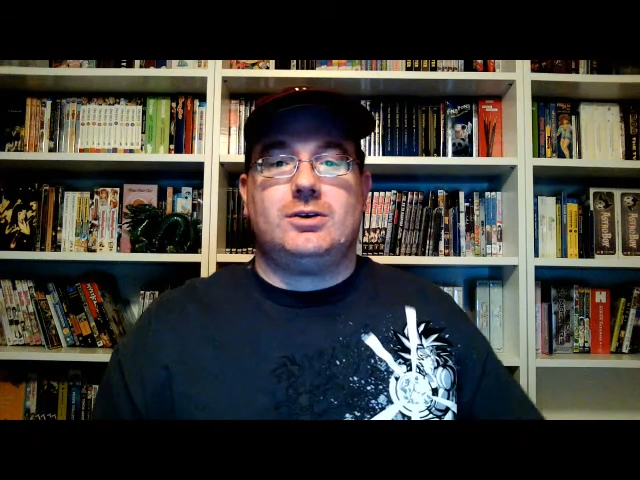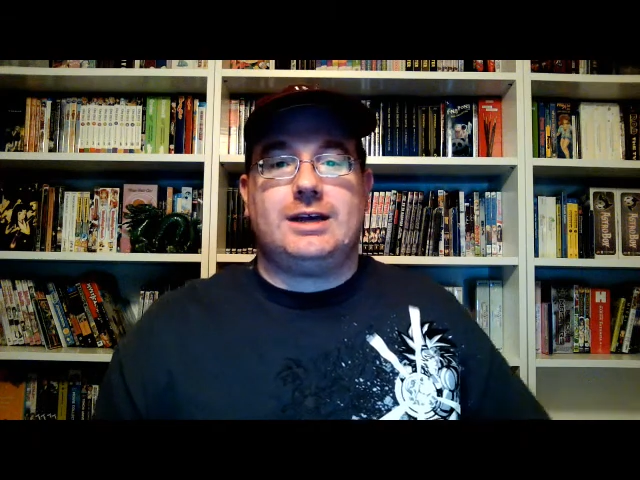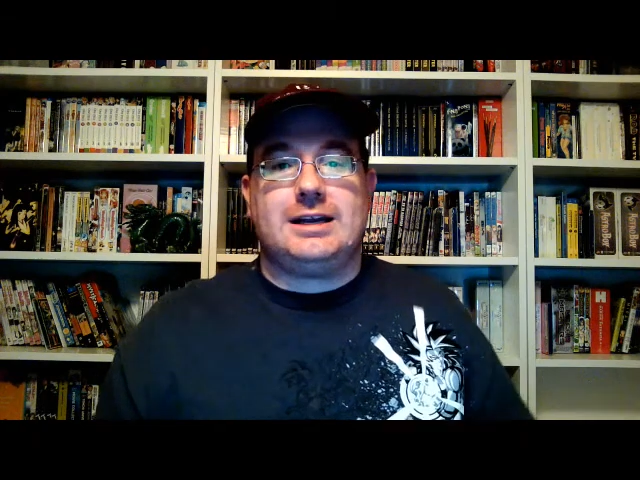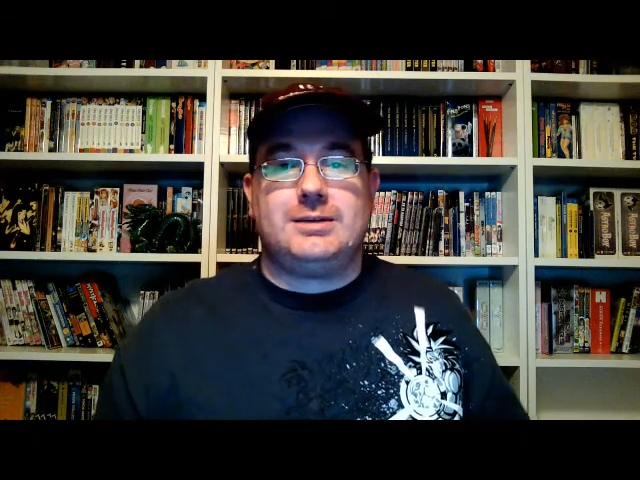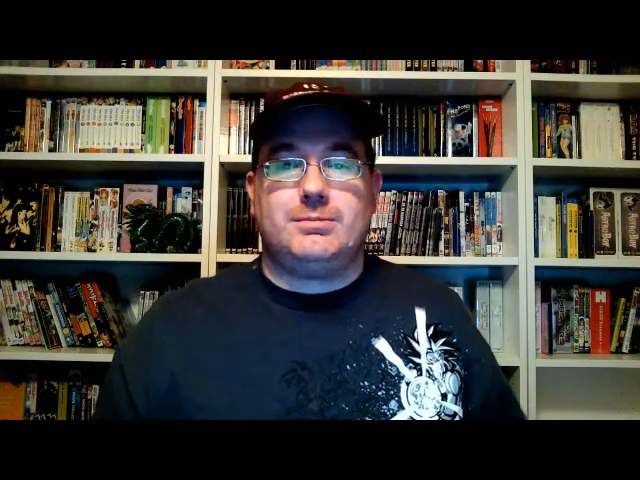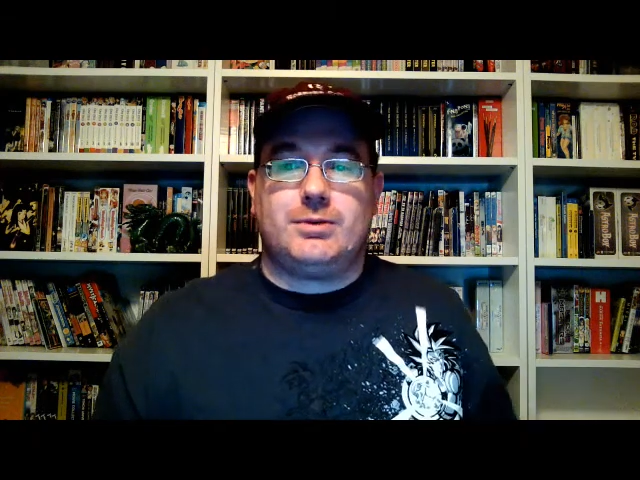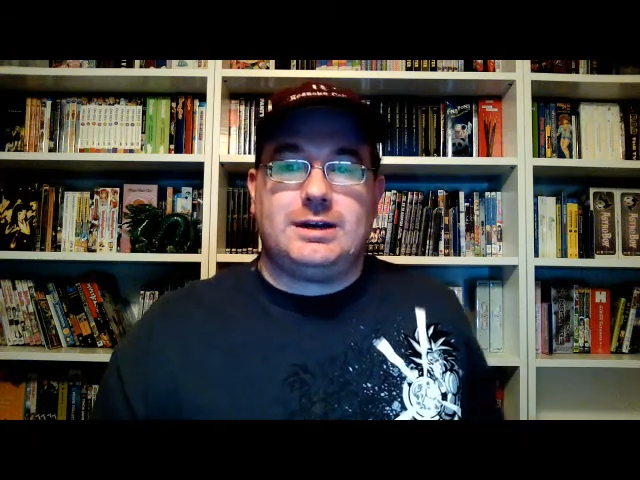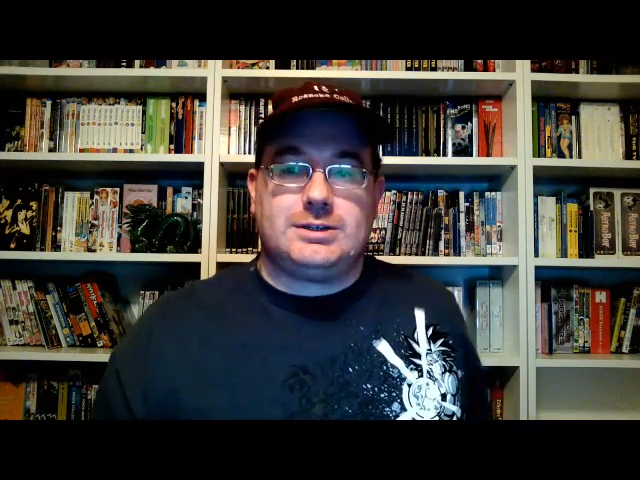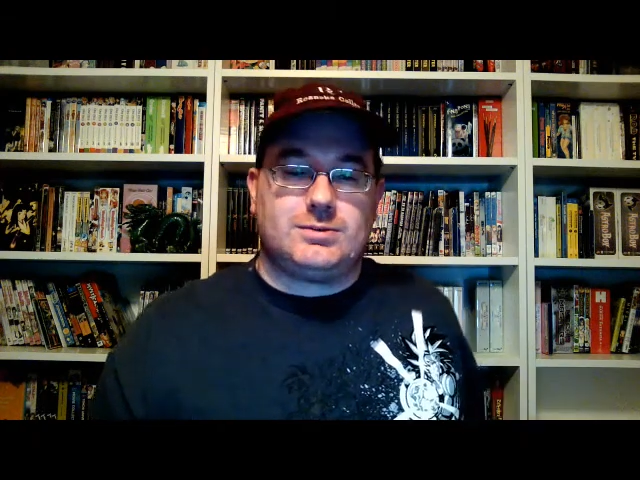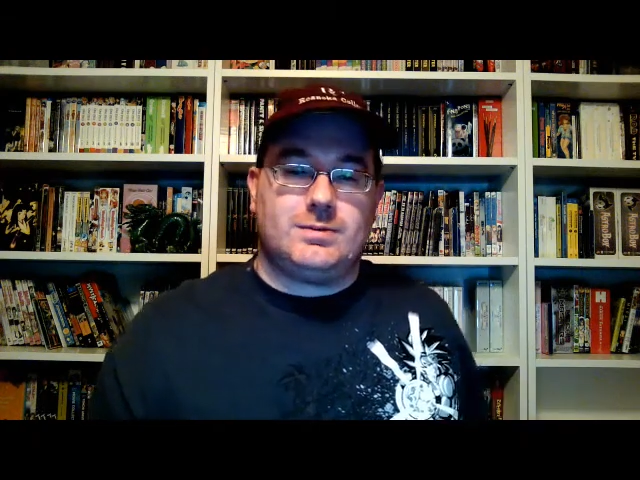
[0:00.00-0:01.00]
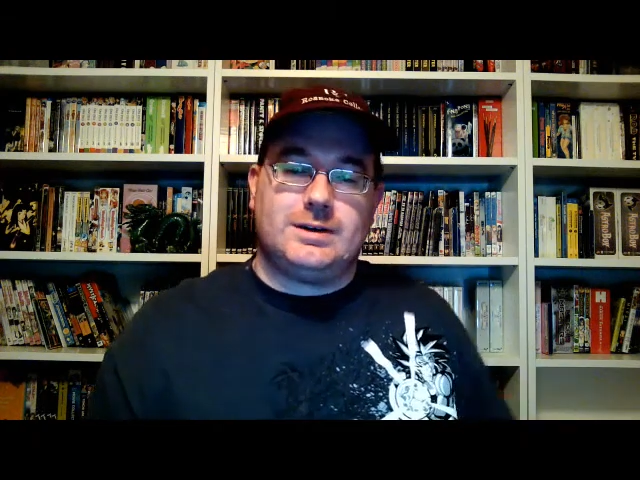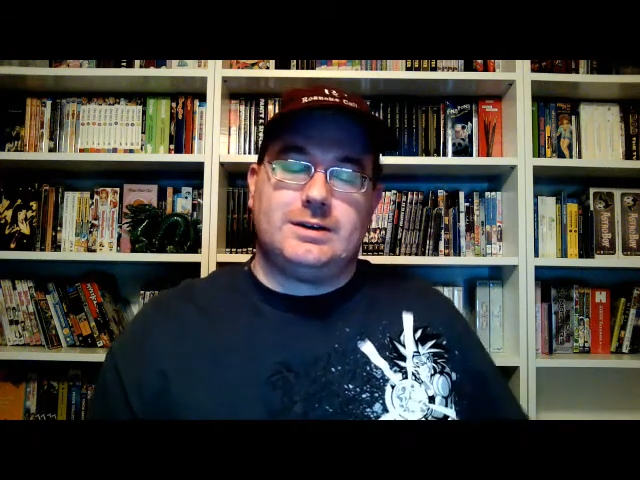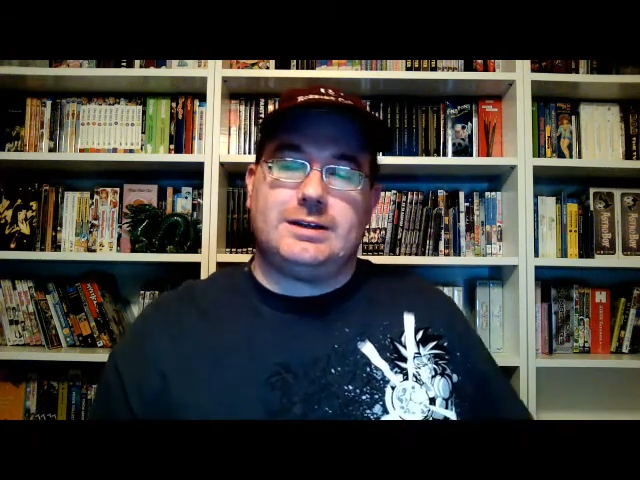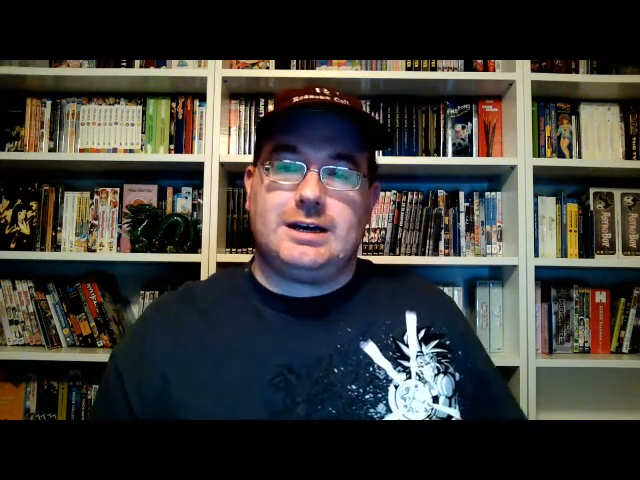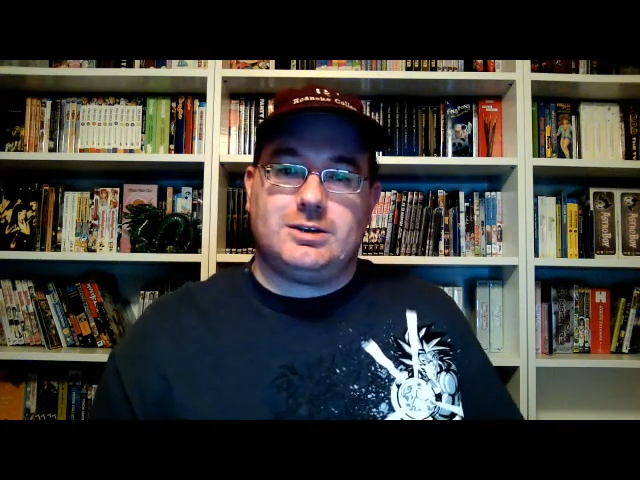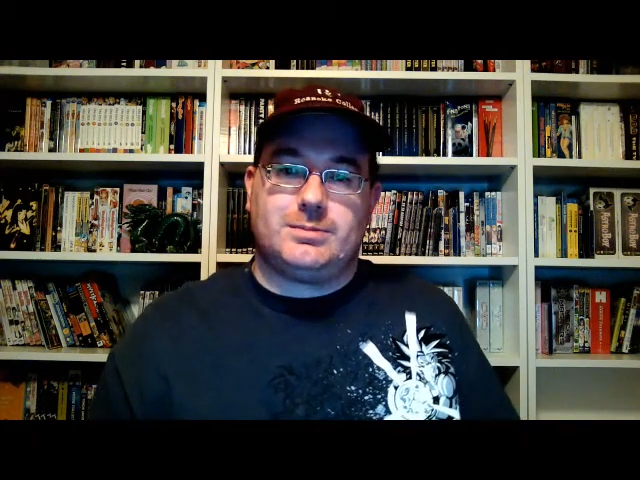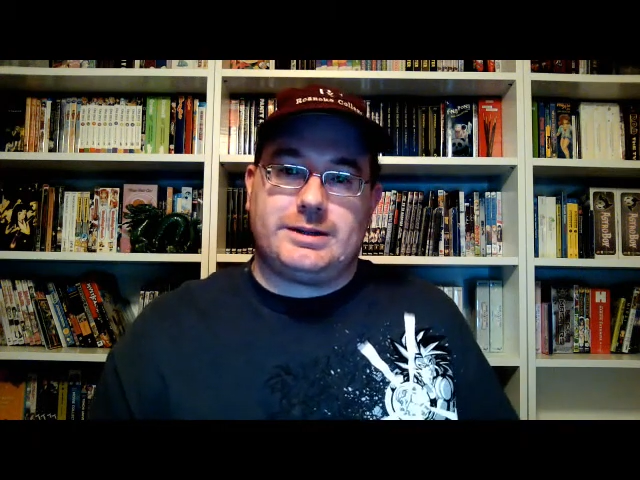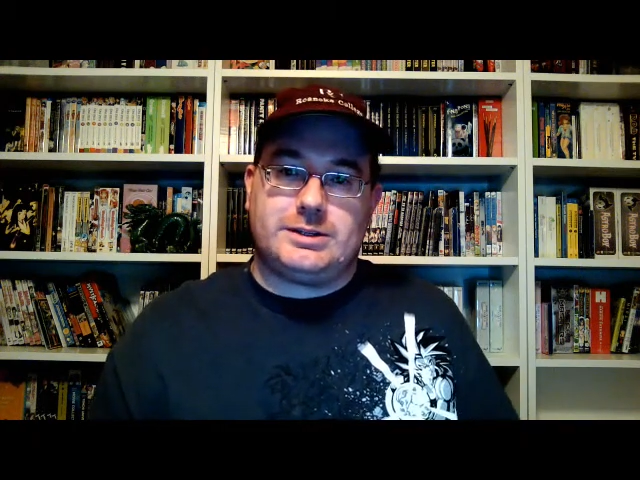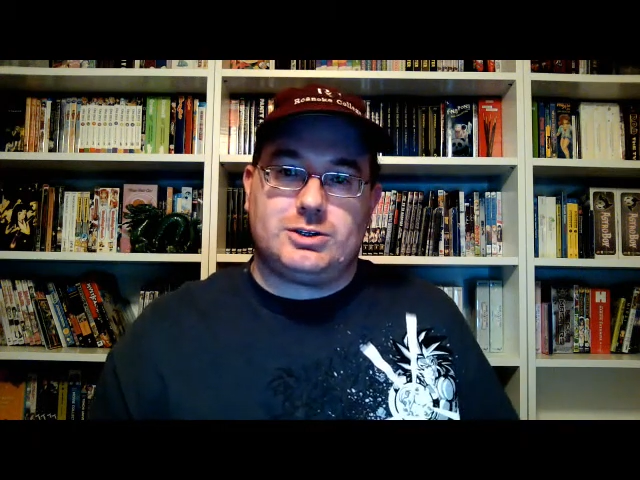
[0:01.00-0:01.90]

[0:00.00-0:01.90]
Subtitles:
that impressed one way or the other by the